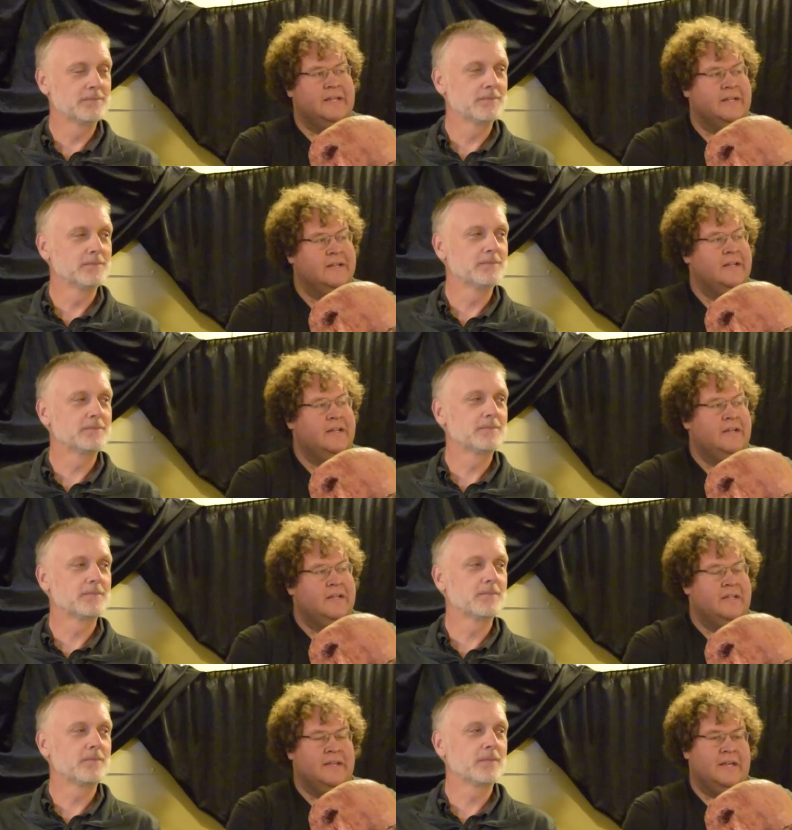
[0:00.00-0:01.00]
Speaker 1: in.
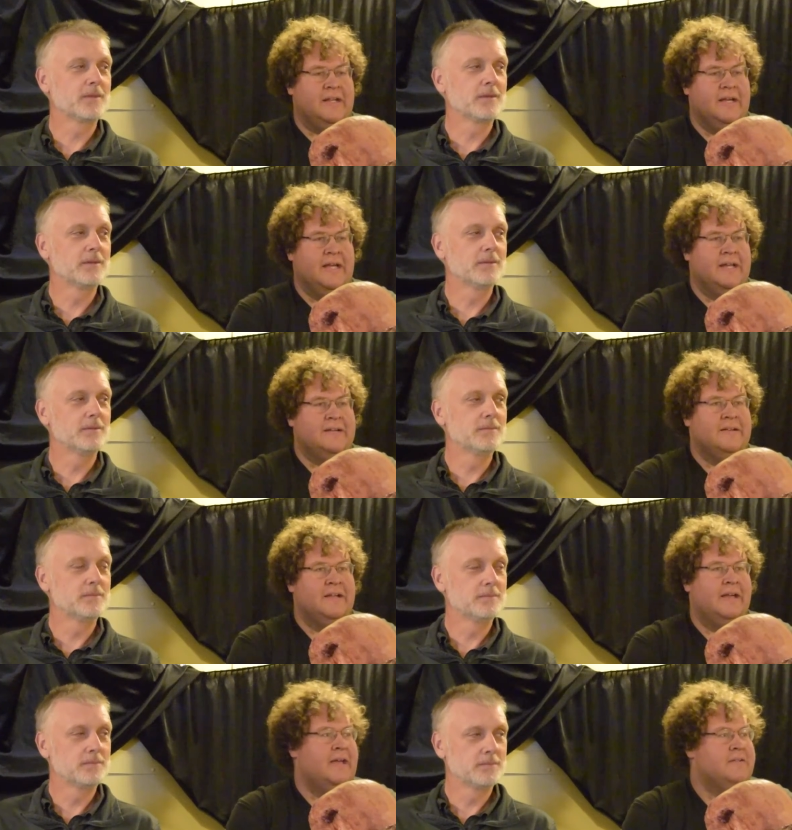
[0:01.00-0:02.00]
Right. You get on,
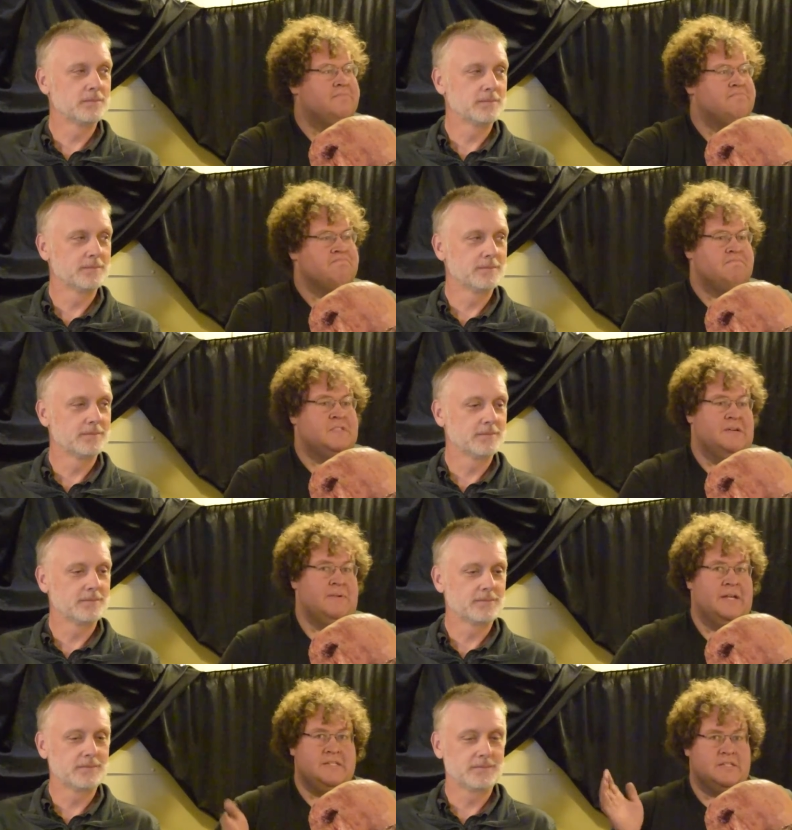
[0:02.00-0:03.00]
and some
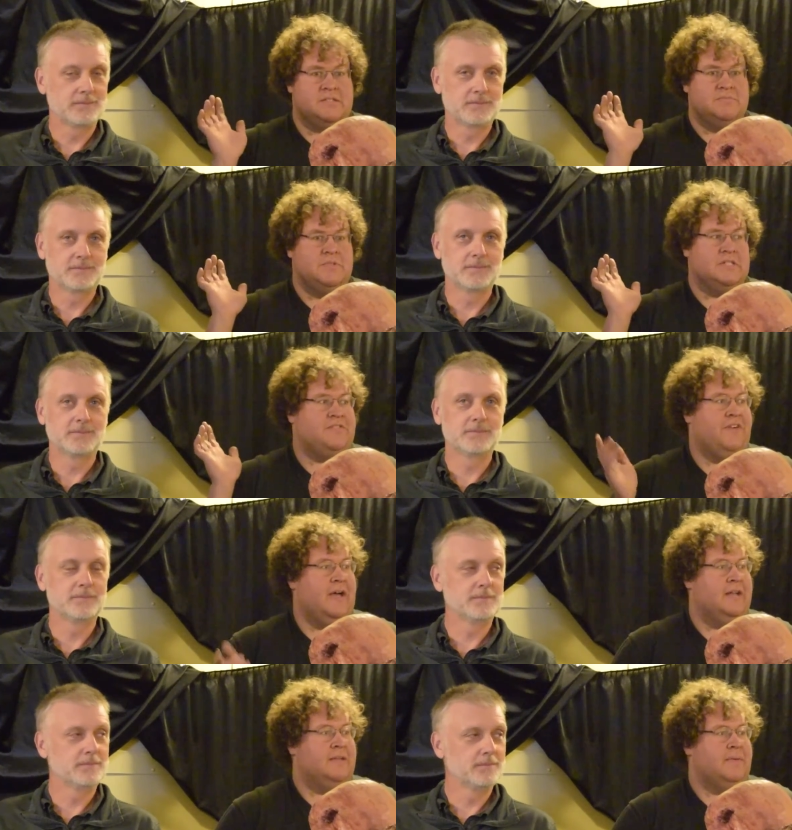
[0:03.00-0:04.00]
days it's just
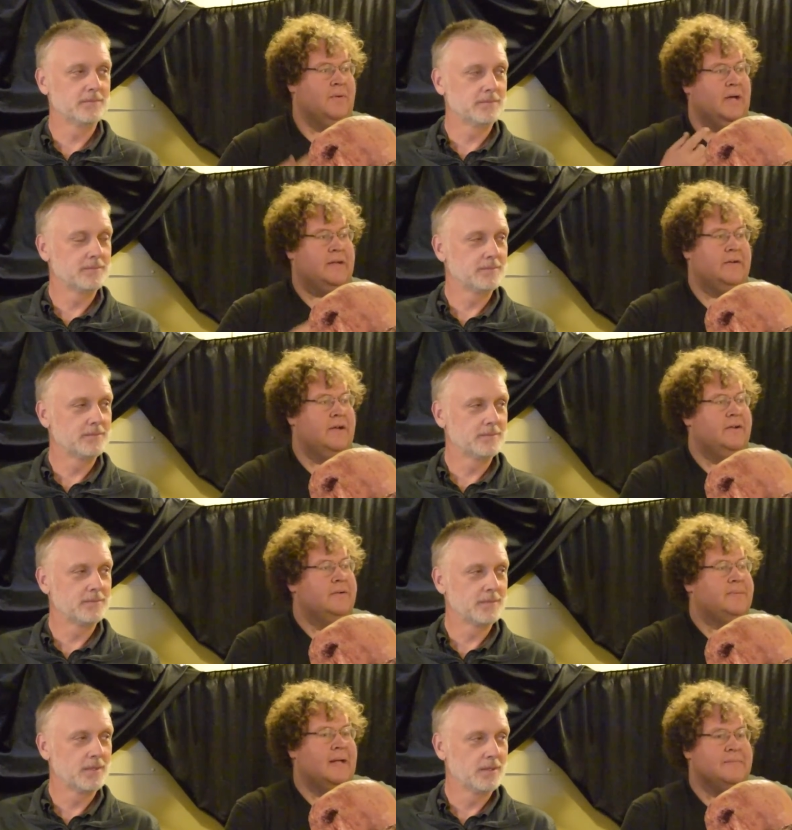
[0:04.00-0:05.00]
fine. You can be walking around, no
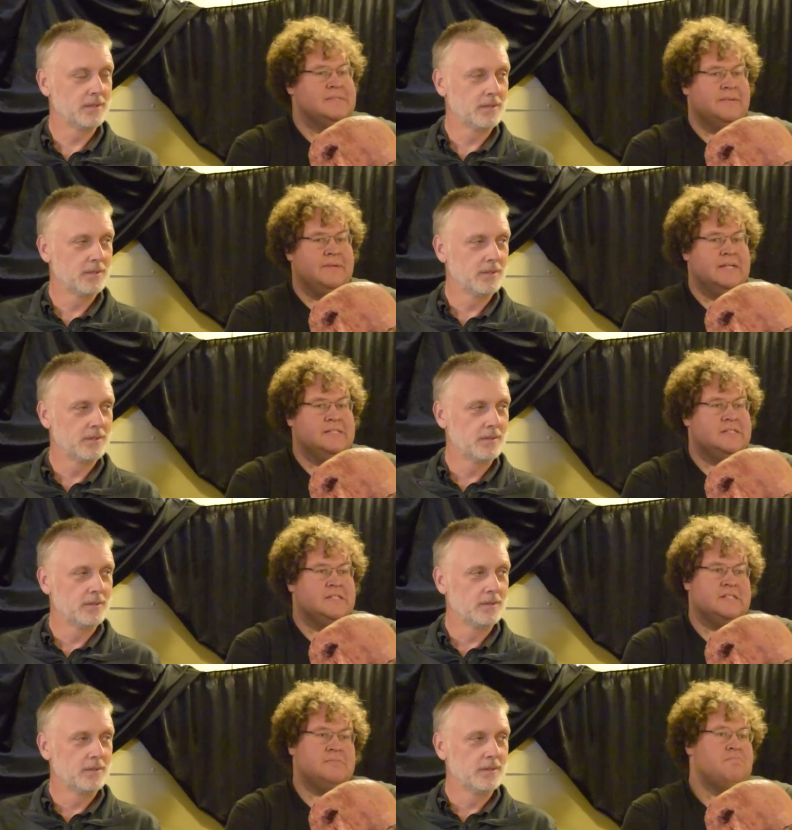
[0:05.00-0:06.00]
problem. Some days it's
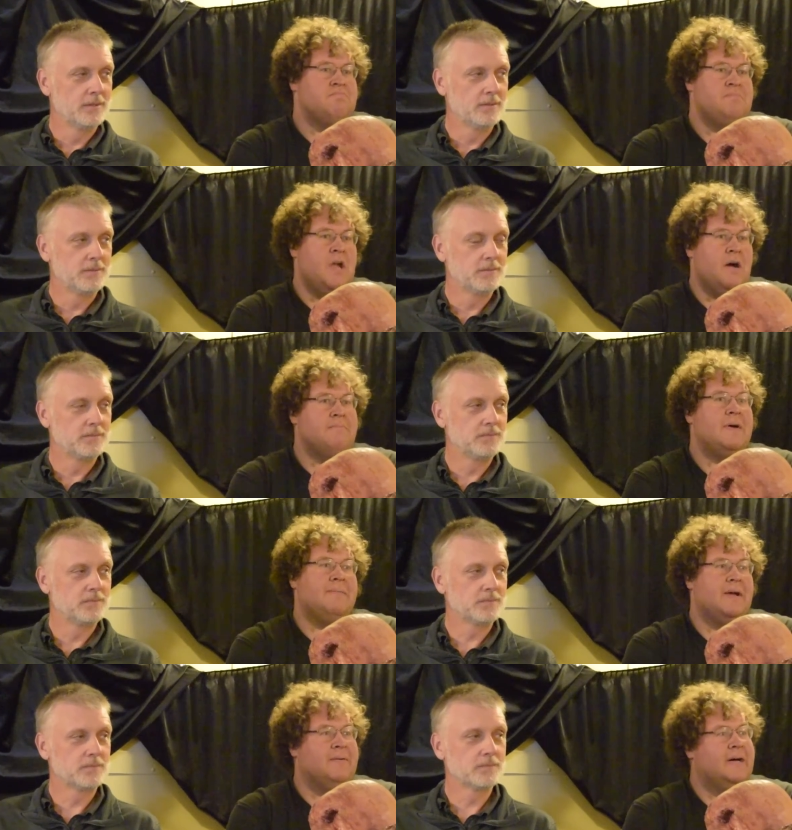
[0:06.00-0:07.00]
just, nope, I'm
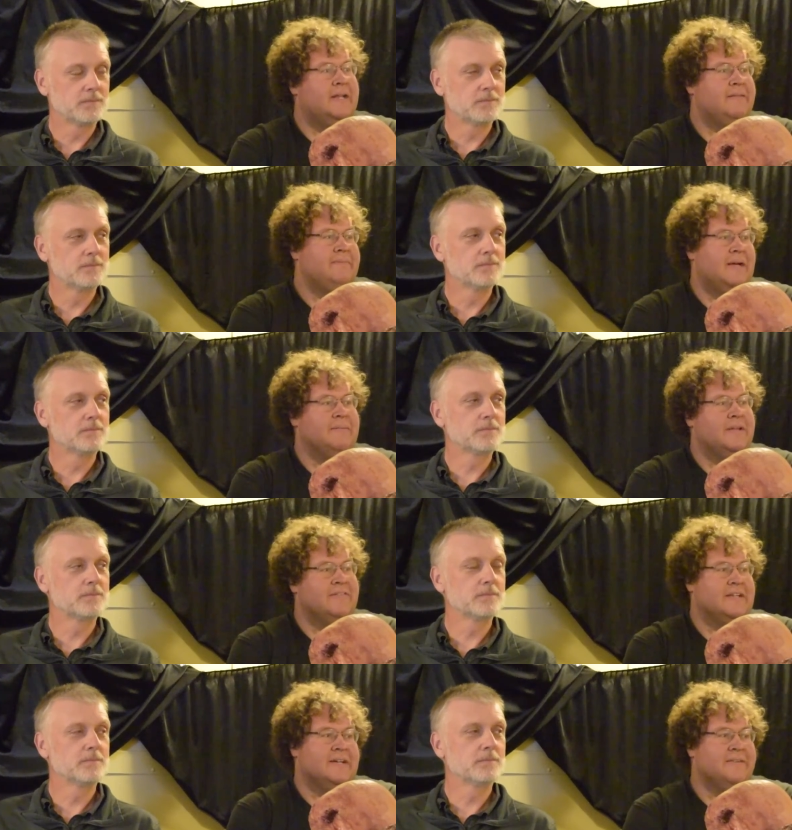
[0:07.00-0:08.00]
not wanted. I'm
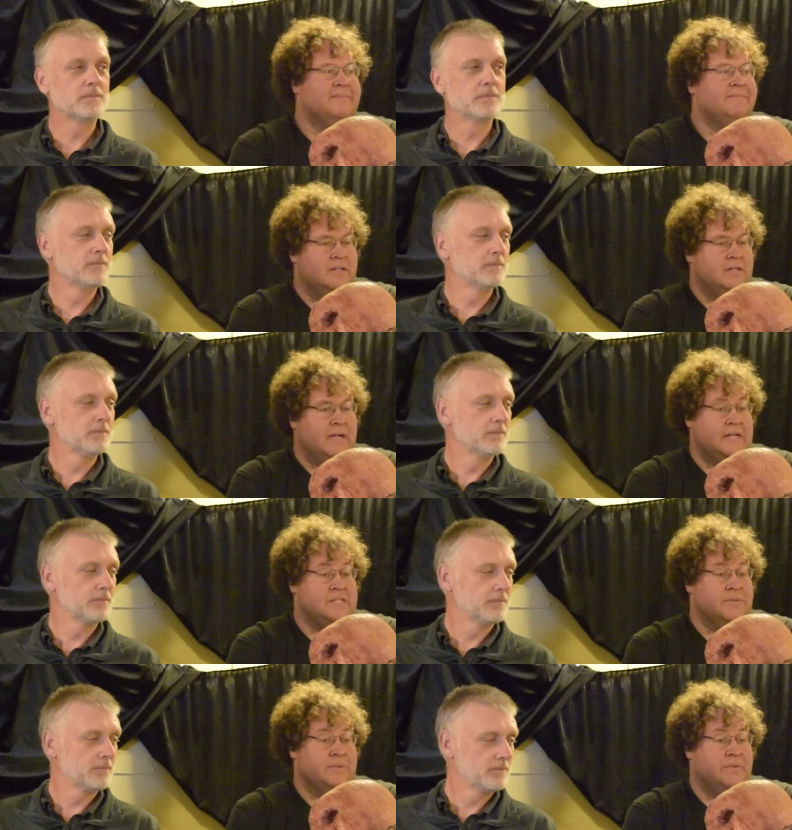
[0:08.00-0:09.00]
leaving now.
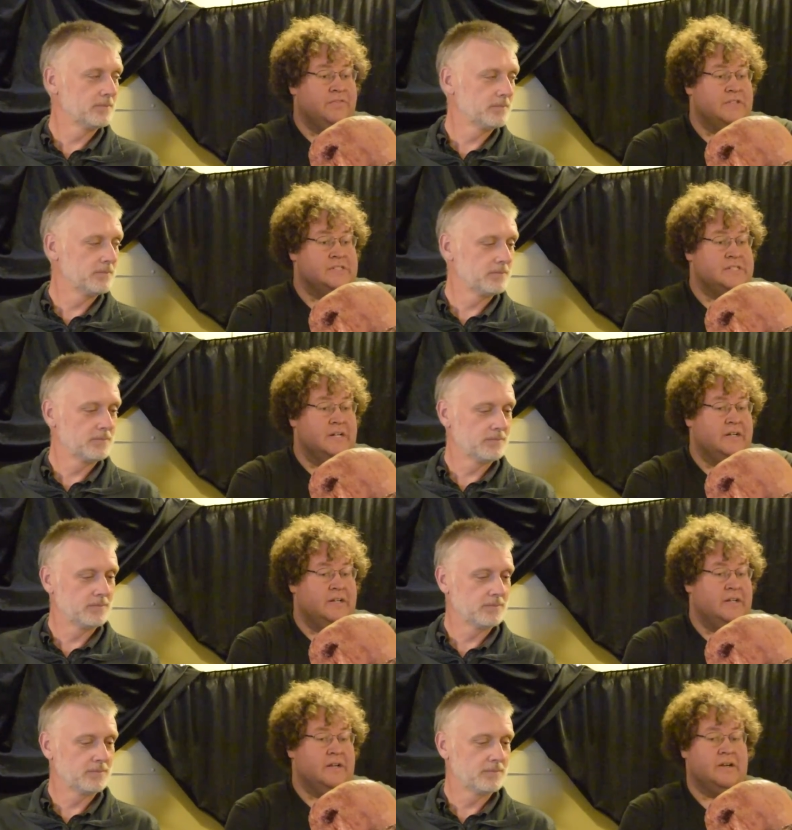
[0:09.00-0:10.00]
Actually, when we first
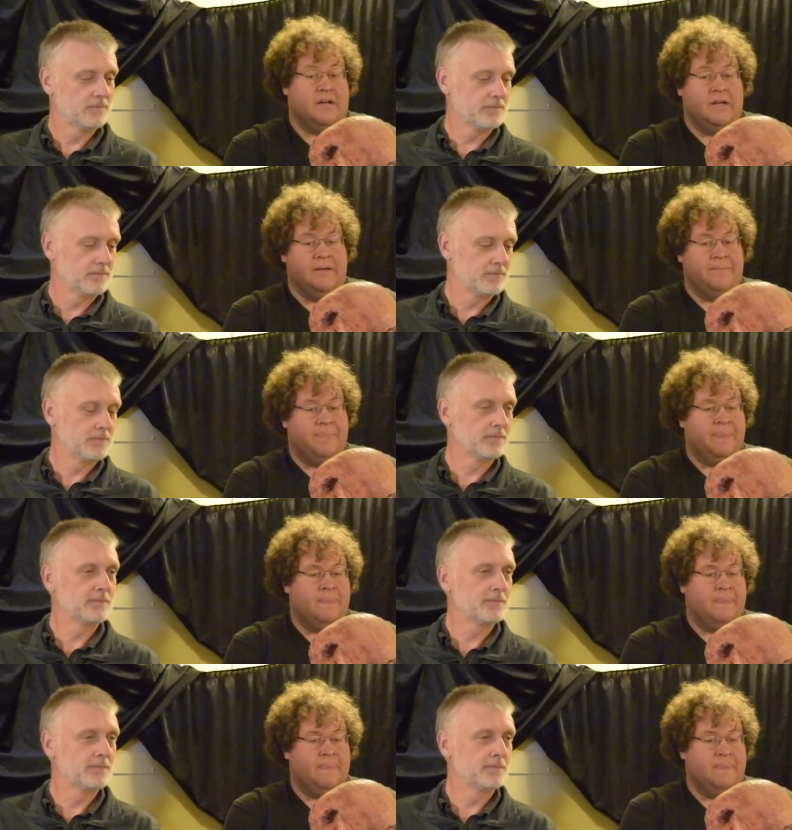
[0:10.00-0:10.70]
started here, um,